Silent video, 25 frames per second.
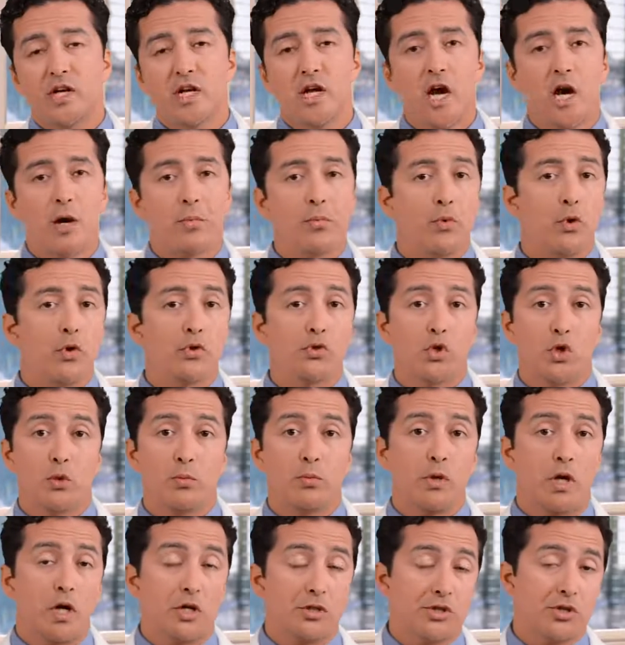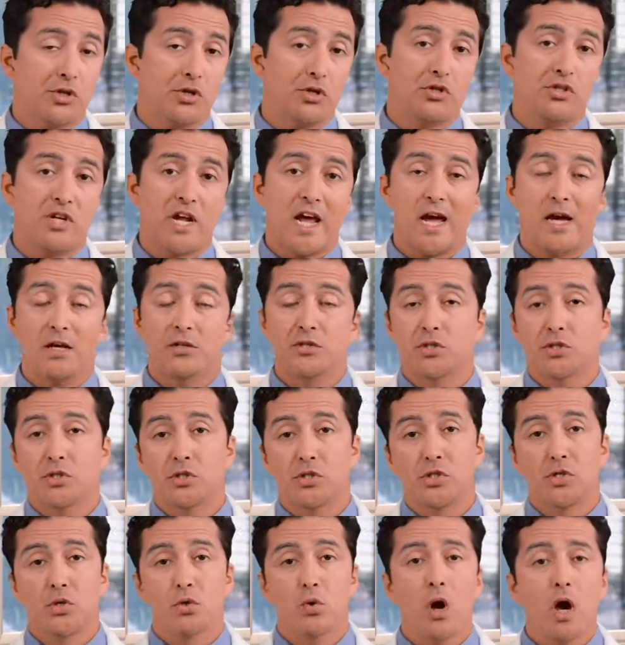say I brought your blood sugar down to
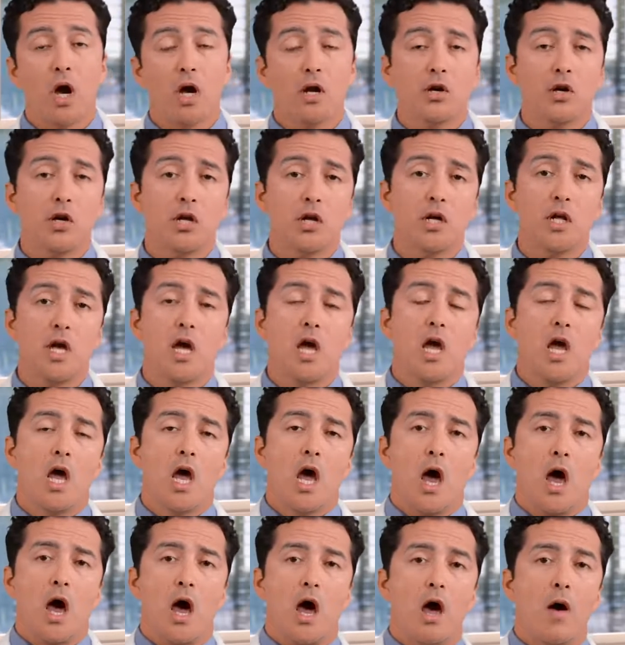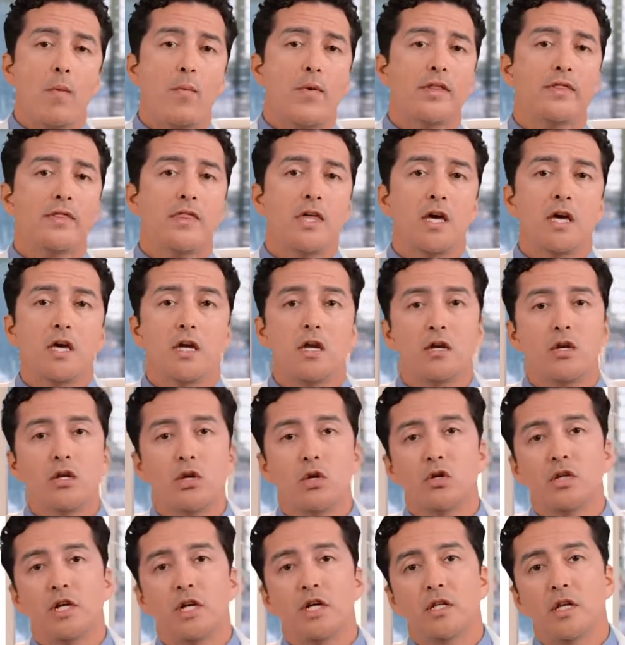200, but then
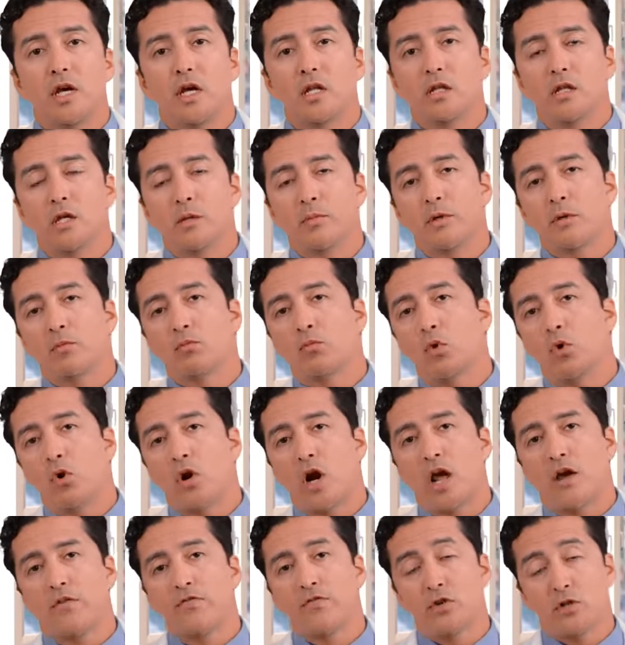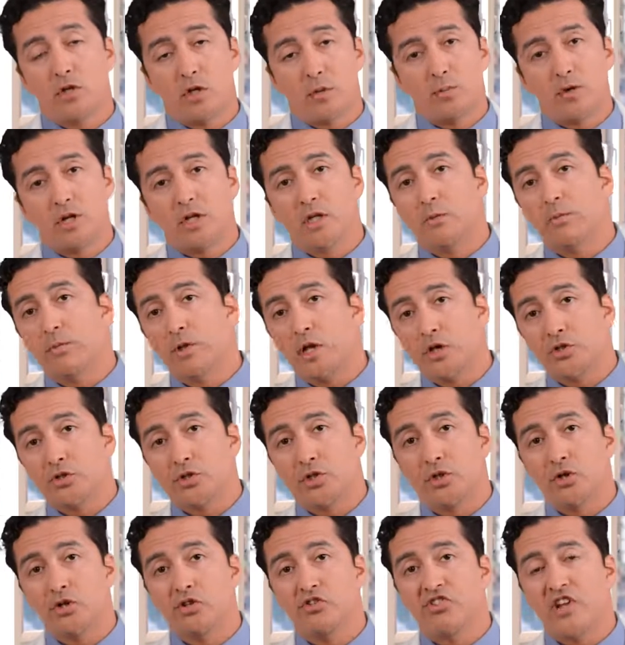you need a little bit more effort to bring the blood
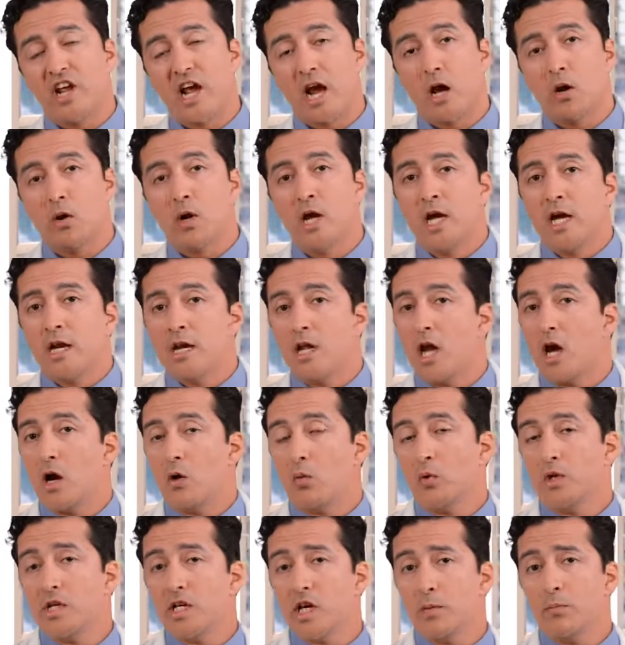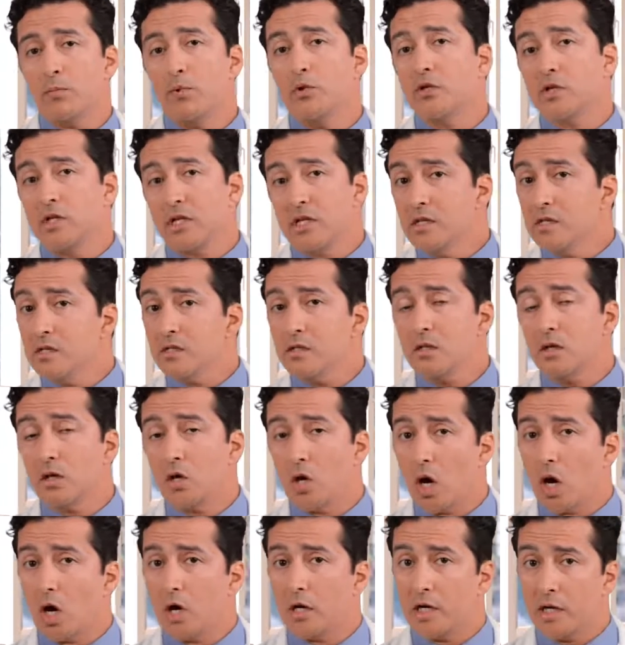sugars down. Now, we can put
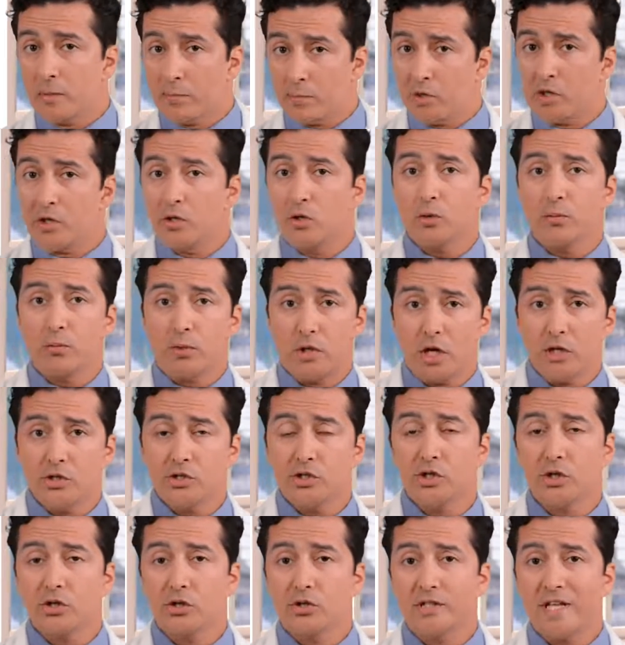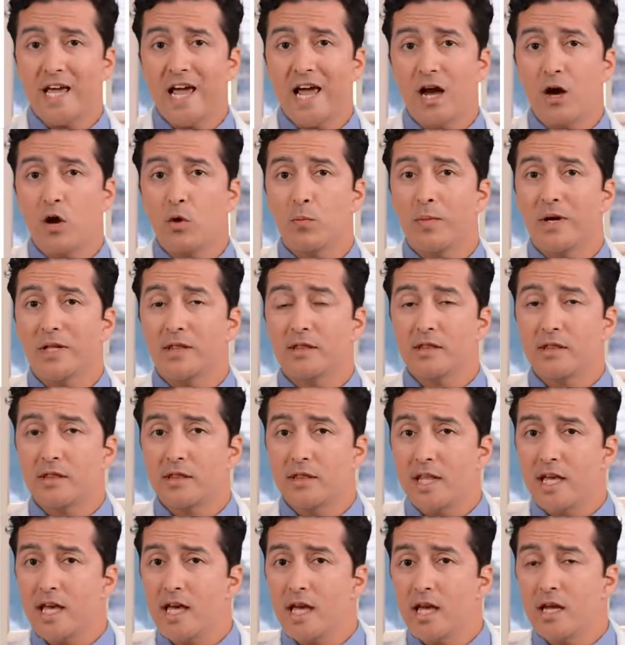insulin on and bring your blood sugar down, but
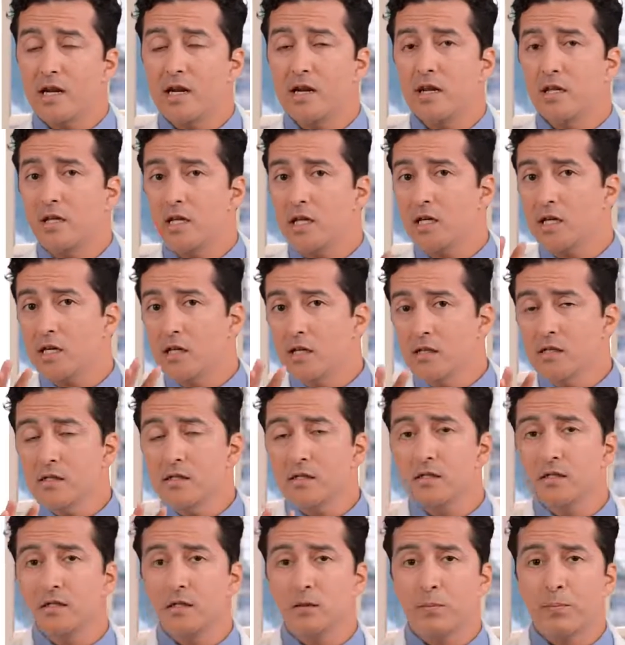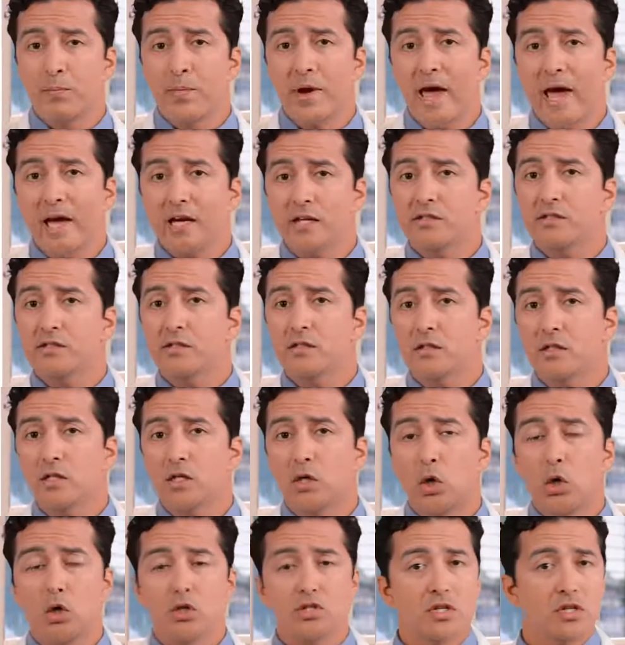then the insulin packs the
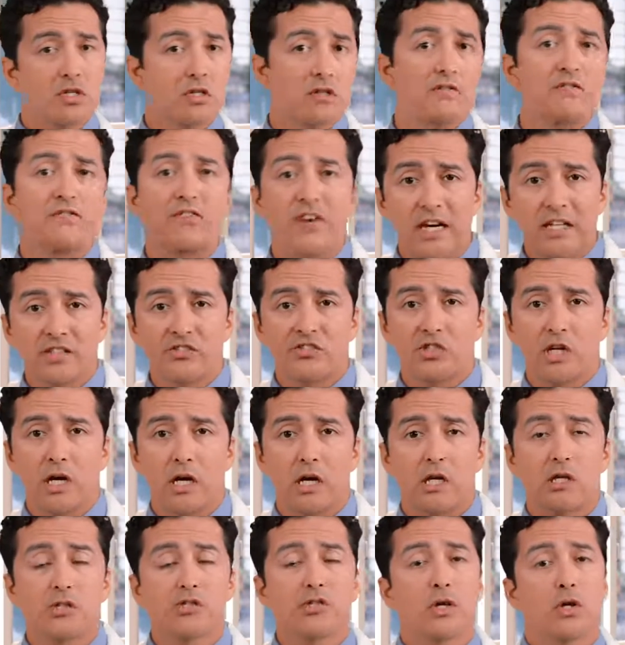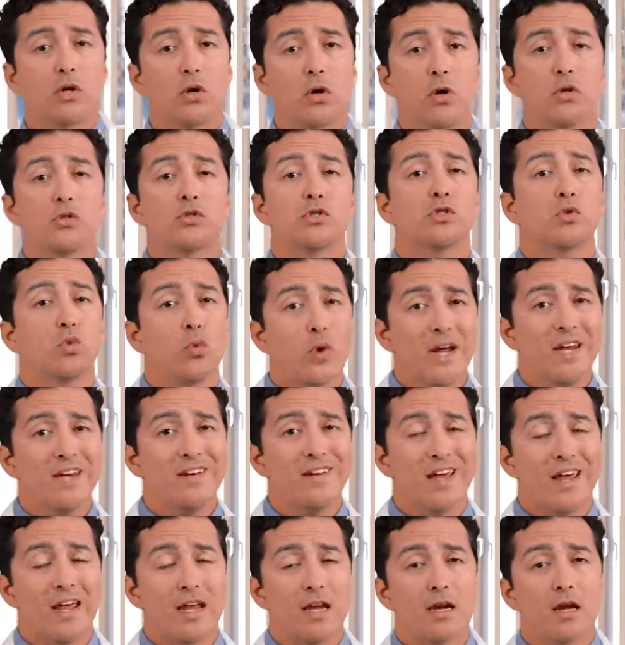glucose into fat cells and causes
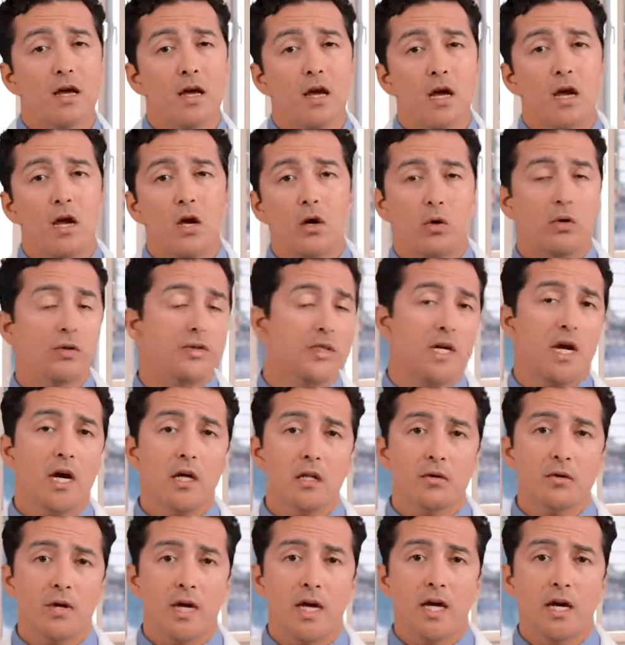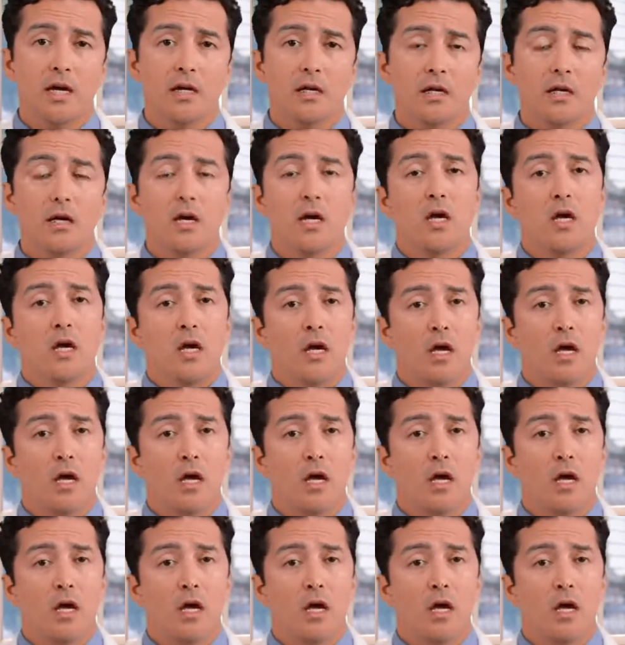weight gain. On the other hand,